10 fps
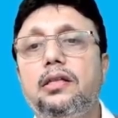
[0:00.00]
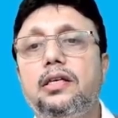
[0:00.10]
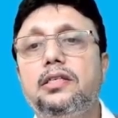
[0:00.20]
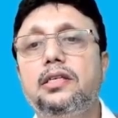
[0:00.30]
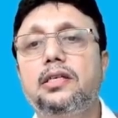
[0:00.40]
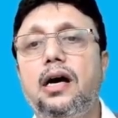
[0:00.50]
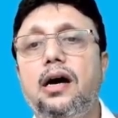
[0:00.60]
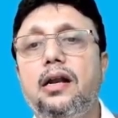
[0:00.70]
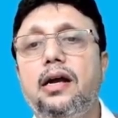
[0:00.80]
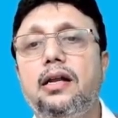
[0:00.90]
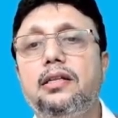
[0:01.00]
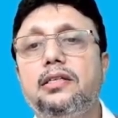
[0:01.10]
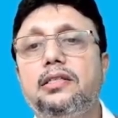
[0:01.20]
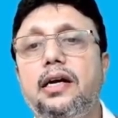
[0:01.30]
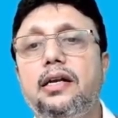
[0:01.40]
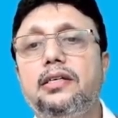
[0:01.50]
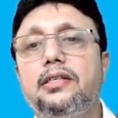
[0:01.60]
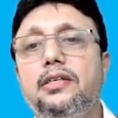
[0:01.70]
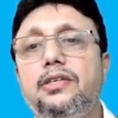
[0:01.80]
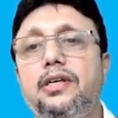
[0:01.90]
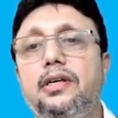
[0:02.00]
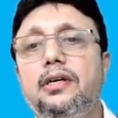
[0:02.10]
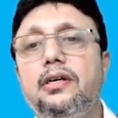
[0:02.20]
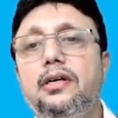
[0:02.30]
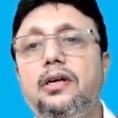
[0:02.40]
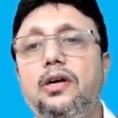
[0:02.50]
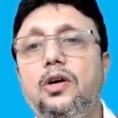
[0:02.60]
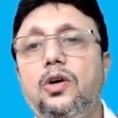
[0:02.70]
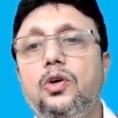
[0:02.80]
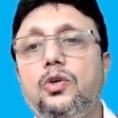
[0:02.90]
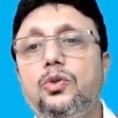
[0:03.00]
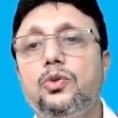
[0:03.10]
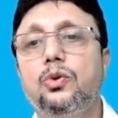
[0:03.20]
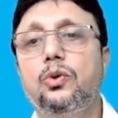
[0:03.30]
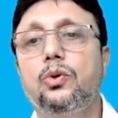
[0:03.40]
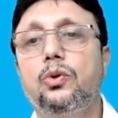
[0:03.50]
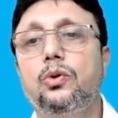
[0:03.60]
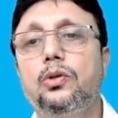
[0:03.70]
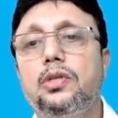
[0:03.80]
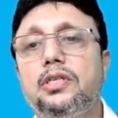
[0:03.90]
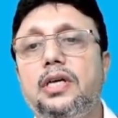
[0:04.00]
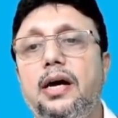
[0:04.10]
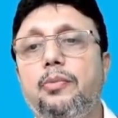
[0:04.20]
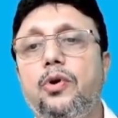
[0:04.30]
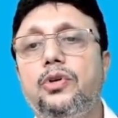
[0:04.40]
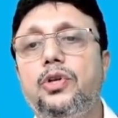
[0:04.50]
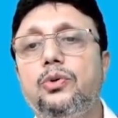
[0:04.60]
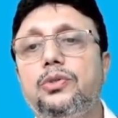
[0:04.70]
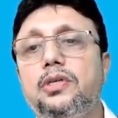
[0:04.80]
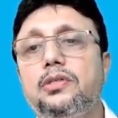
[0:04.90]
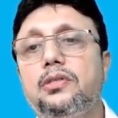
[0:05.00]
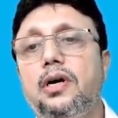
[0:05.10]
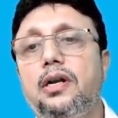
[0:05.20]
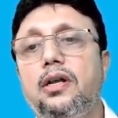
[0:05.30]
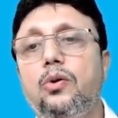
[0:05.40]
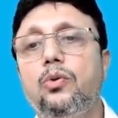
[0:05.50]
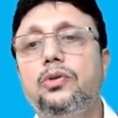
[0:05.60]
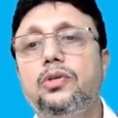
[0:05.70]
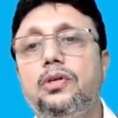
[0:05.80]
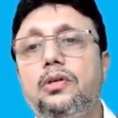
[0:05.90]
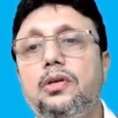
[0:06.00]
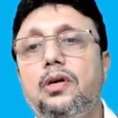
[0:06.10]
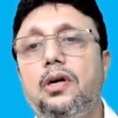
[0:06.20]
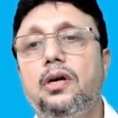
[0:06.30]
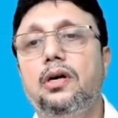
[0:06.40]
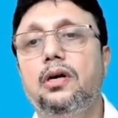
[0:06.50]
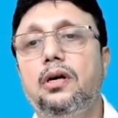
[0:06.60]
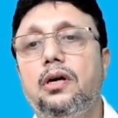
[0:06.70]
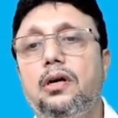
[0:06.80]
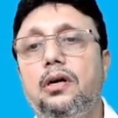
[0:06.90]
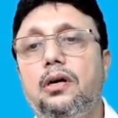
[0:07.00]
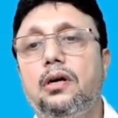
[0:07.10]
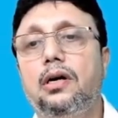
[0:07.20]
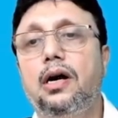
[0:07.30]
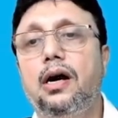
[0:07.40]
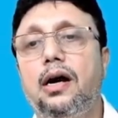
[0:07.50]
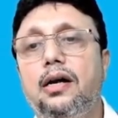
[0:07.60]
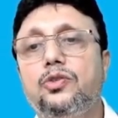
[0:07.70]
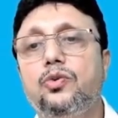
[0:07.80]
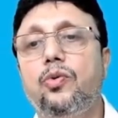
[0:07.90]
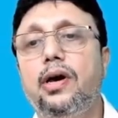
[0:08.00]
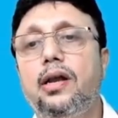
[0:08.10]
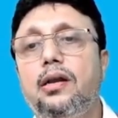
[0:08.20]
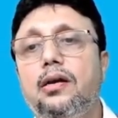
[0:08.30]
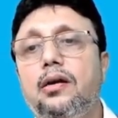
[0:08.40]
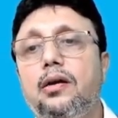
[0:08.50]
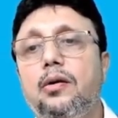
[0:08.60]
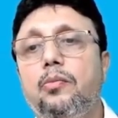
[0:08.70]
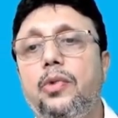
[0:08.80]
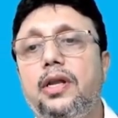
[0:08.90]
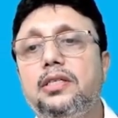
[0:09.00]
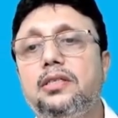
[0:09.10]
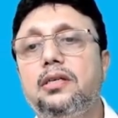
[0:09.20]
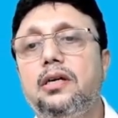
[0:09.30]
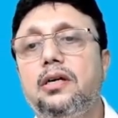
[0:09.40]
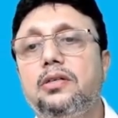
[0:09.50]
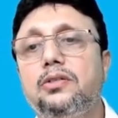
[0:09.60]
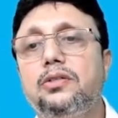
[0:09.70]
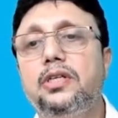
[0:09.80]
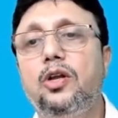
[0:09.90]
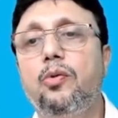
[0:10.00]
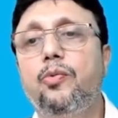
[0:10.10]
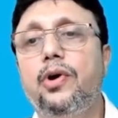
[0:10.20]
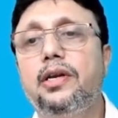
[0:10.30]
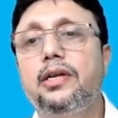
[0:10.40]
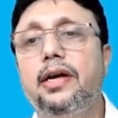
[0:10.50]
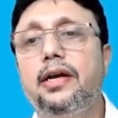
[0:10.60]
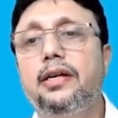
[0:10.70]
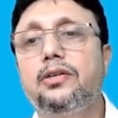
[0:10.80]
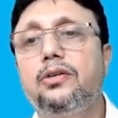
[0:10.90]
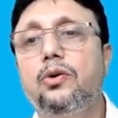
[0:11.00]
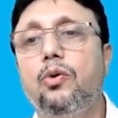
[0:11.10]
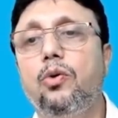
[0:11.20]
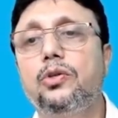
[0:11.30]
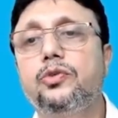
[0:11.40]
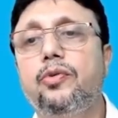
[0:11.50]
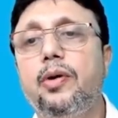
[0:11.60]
this is R and this side is 80. So this hypotenuse is under root R square plus 0.8 whole